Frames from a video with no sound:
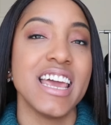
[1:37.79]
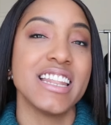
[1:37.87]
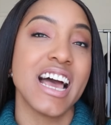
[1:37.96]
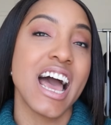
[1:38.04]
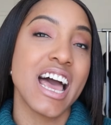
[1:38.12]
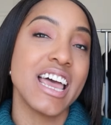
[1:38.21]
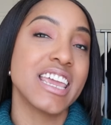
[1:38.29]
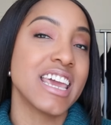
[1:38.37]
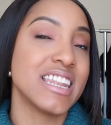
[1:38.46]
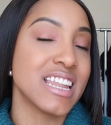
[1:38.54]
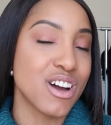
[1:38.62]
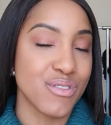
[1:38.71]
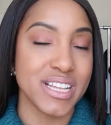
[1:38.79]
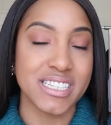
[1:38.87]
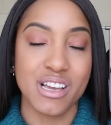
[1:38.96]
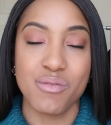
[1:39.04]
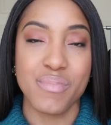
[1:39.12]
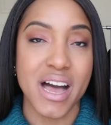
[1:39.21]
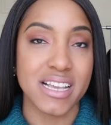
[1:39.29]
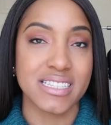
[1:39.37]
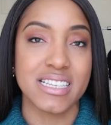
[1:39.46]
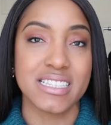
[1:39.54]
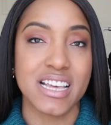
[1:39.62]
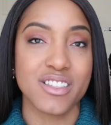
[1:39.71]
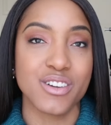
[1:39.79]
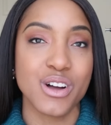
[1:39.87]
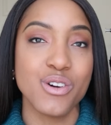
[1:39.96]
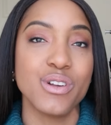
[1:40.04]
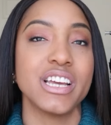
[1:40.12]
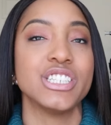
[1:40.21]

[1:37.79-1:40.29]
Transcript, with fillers: And I cannot wait to unbox this leather coat